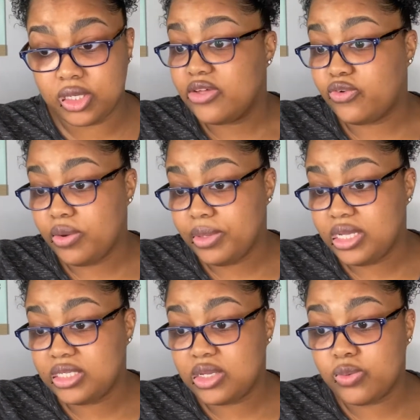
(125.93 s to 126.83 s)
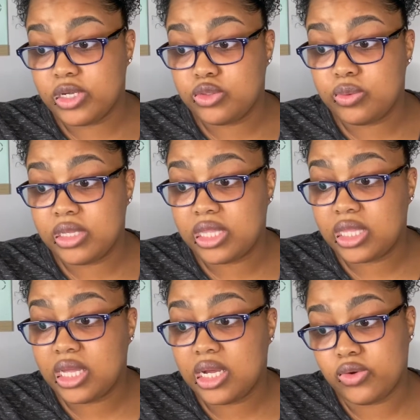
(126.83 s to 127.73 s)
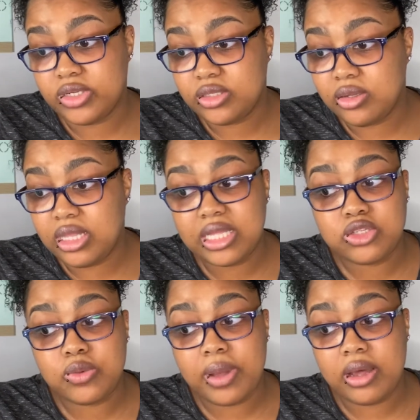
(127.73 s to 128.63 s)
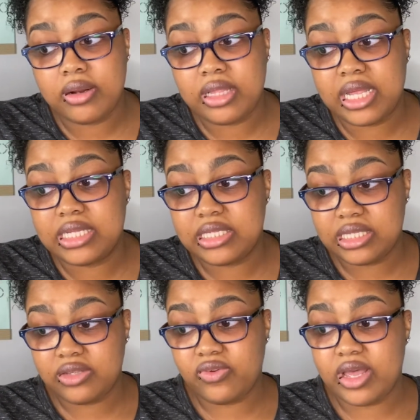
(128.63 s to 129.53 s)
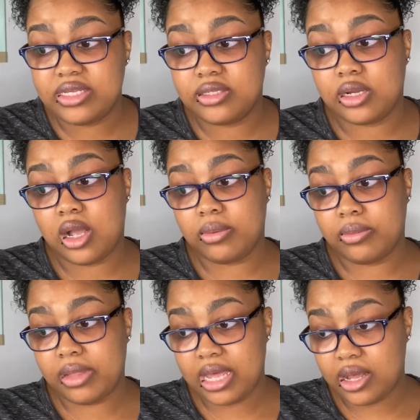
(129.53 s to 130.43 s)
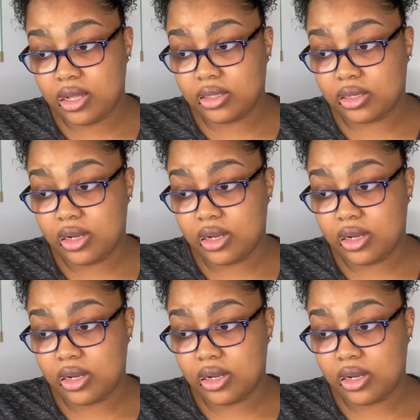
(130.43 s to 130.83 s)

The formula is enriched with a crystal elixir powder that intensifies the carbon black color,